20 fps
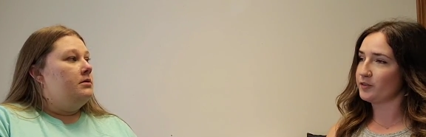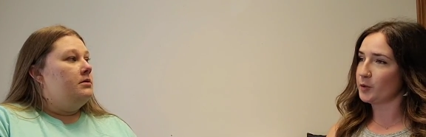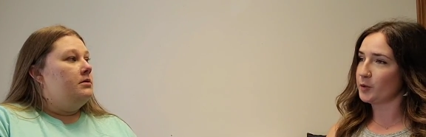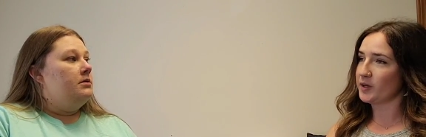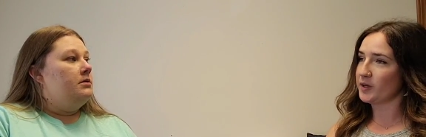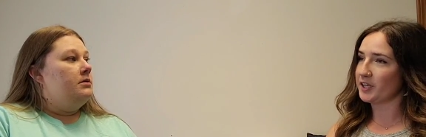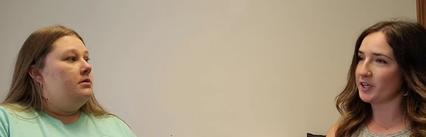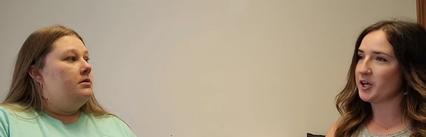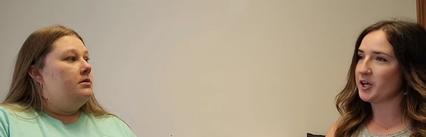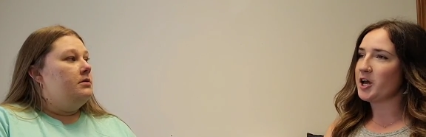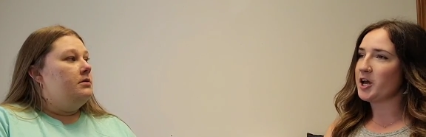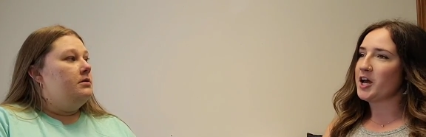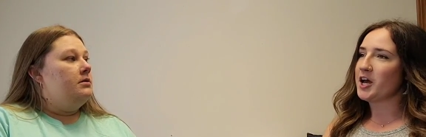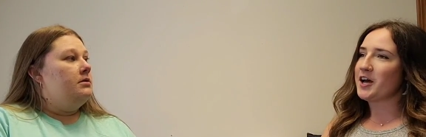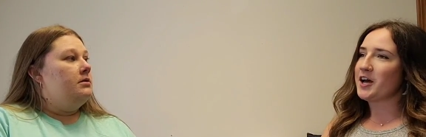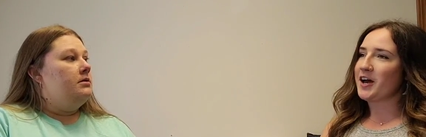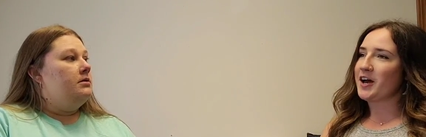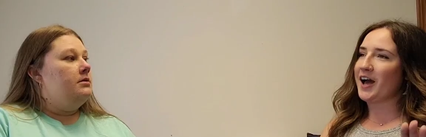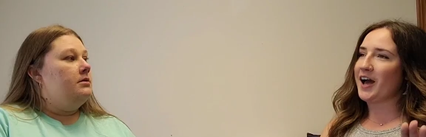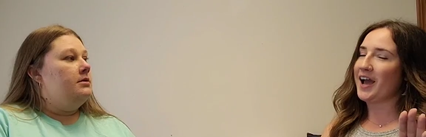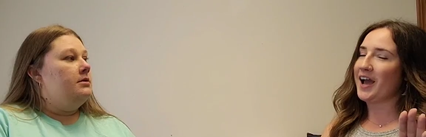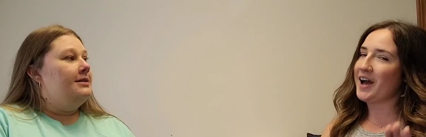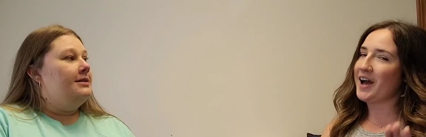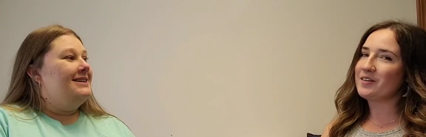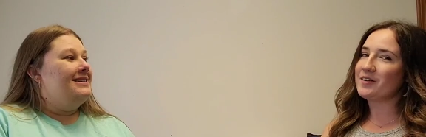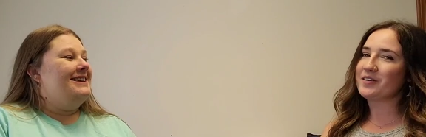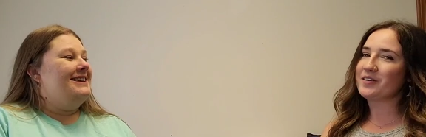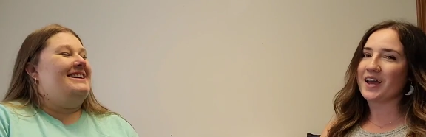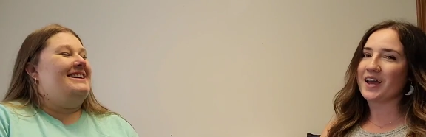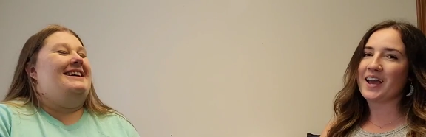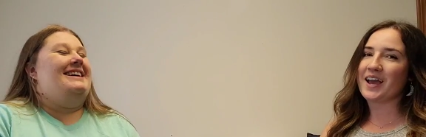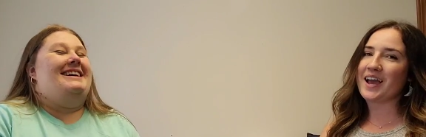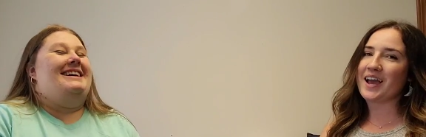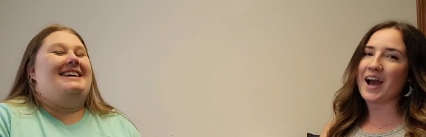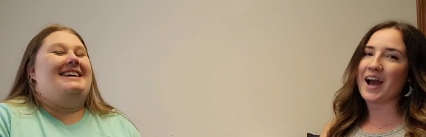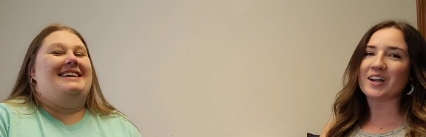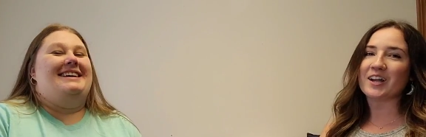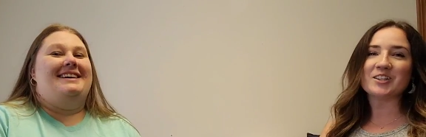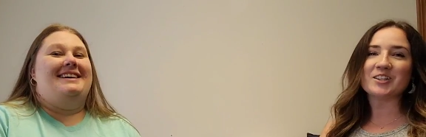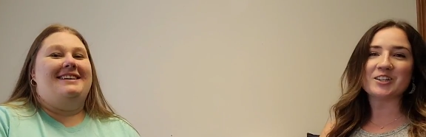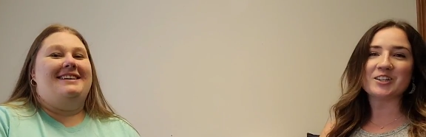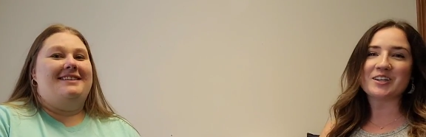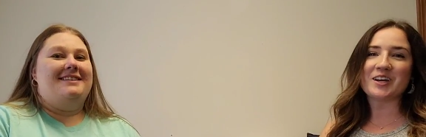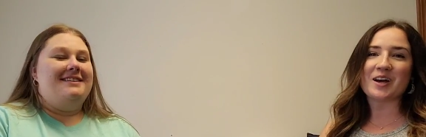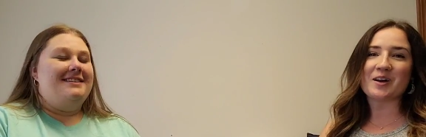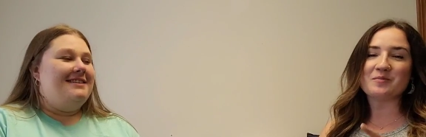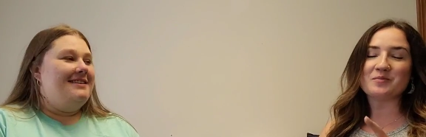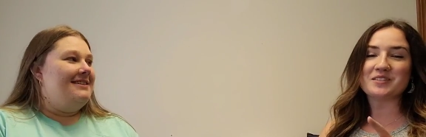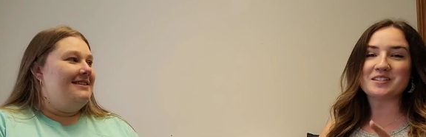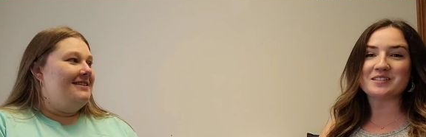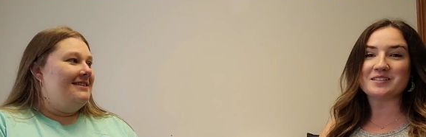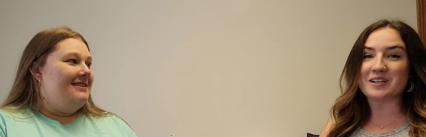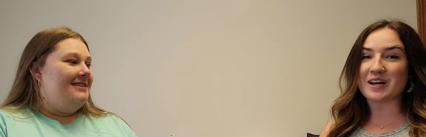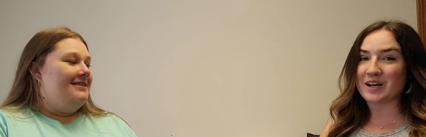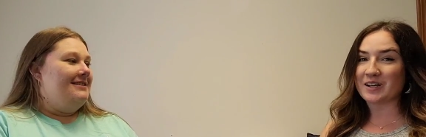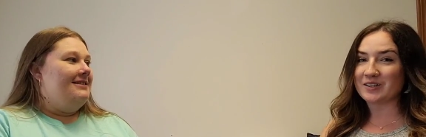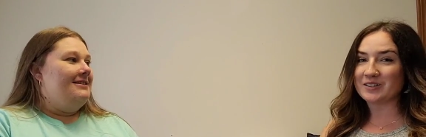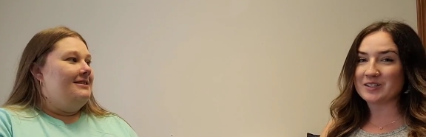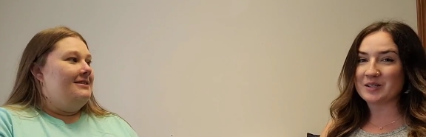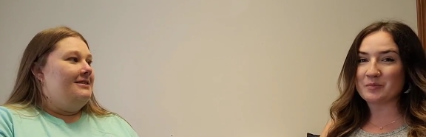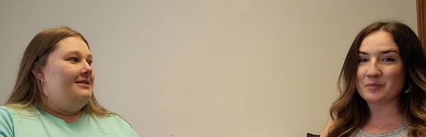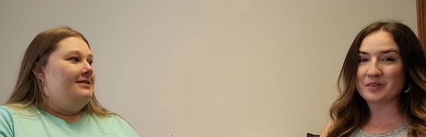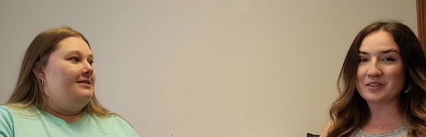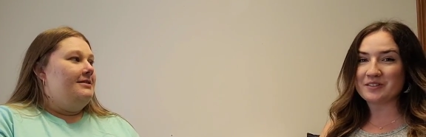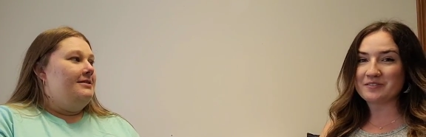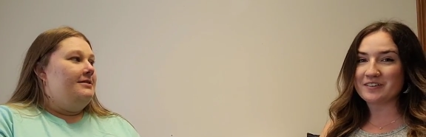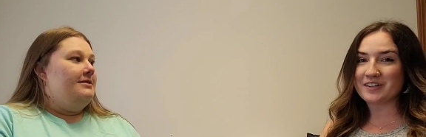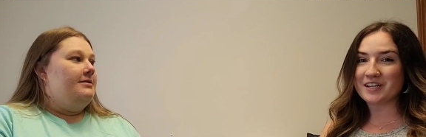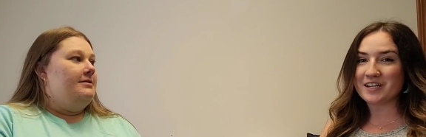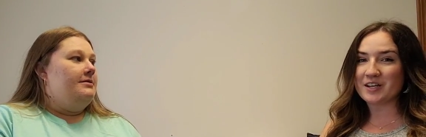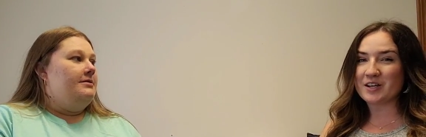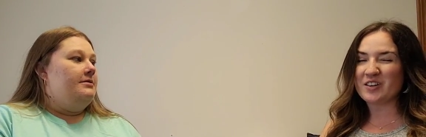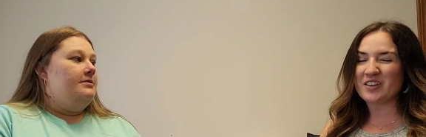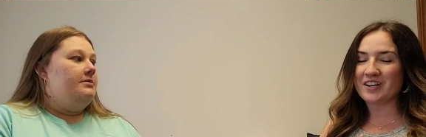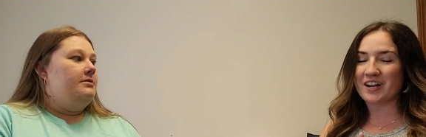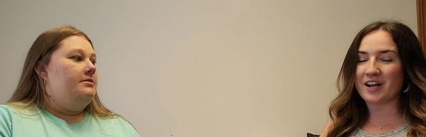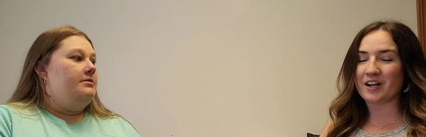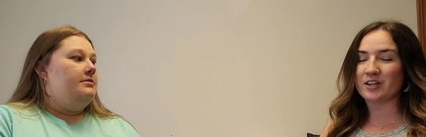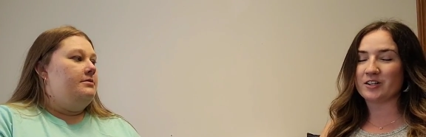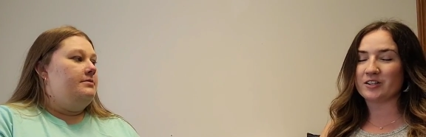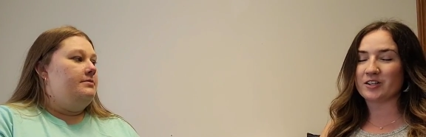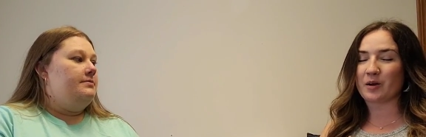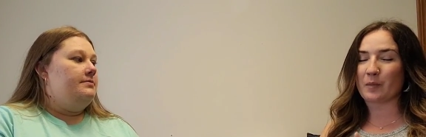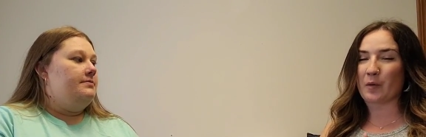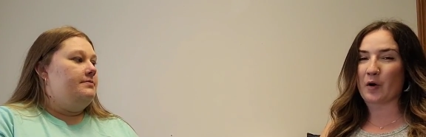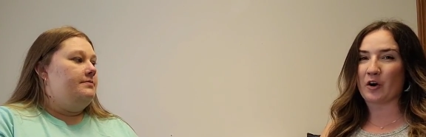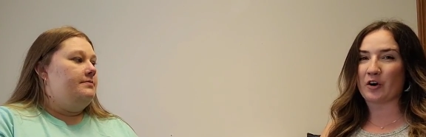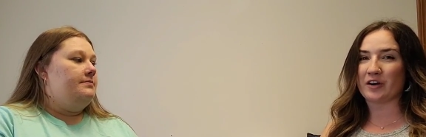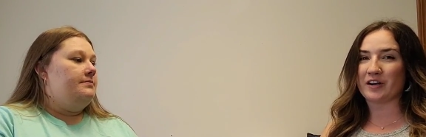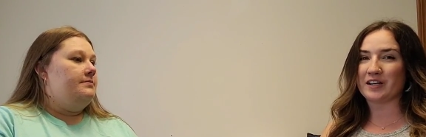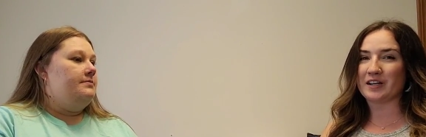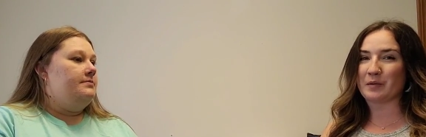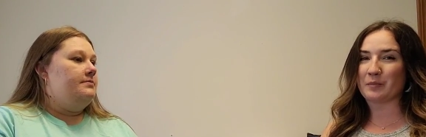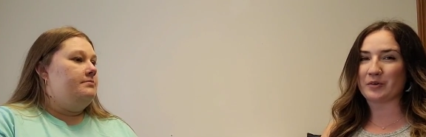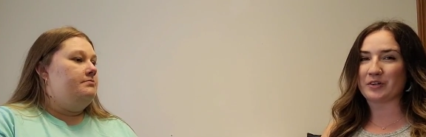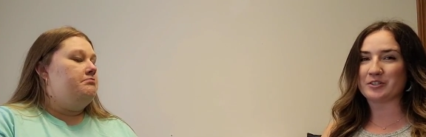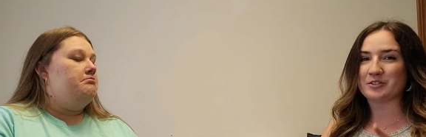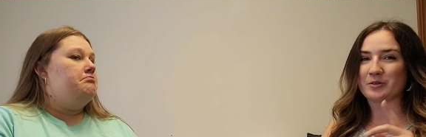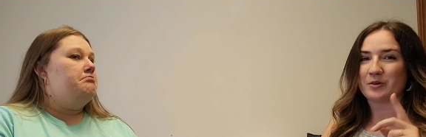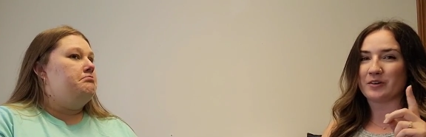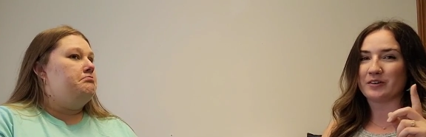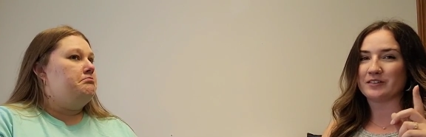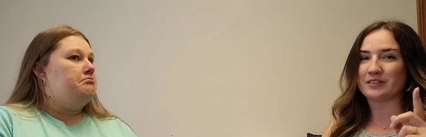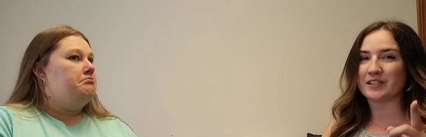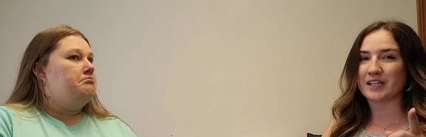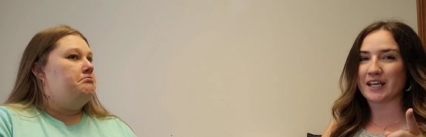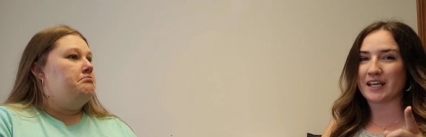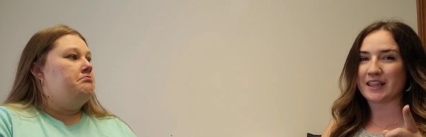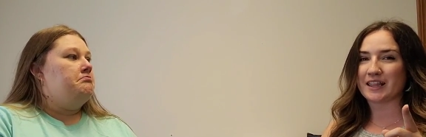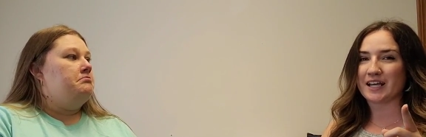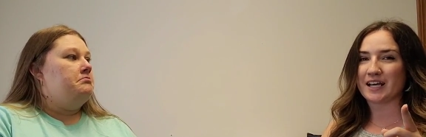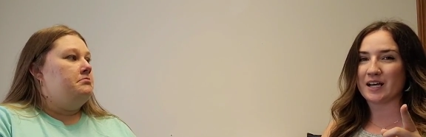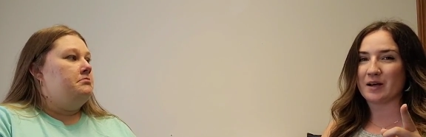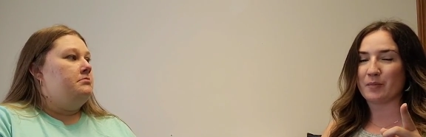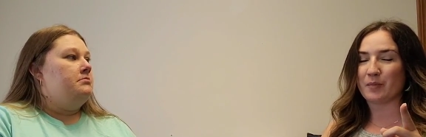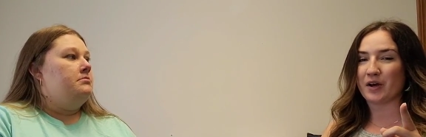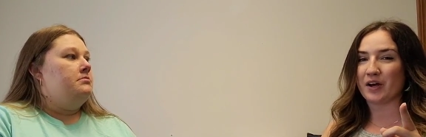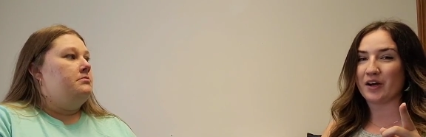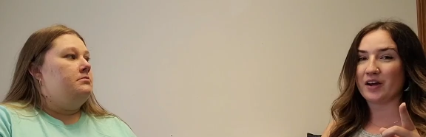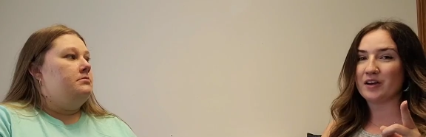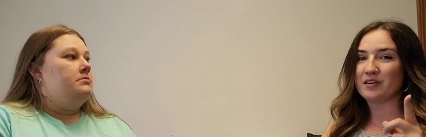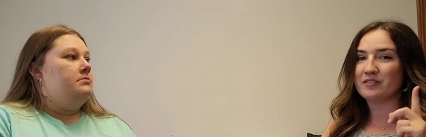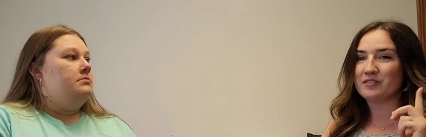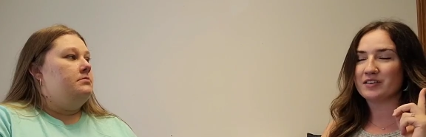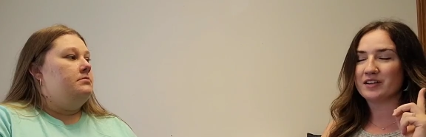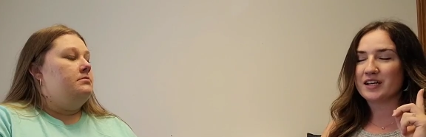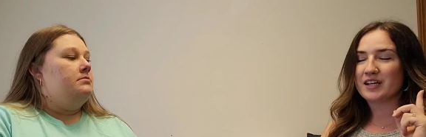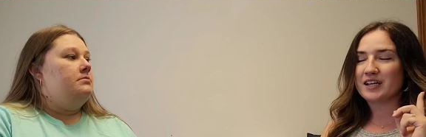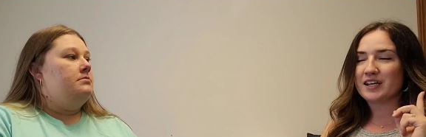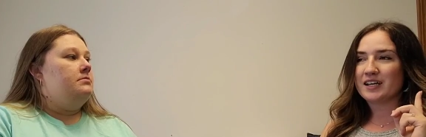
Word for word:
Speaker 1: filming, I have a how to look up style number video and how to look up RN number, so I'll link that above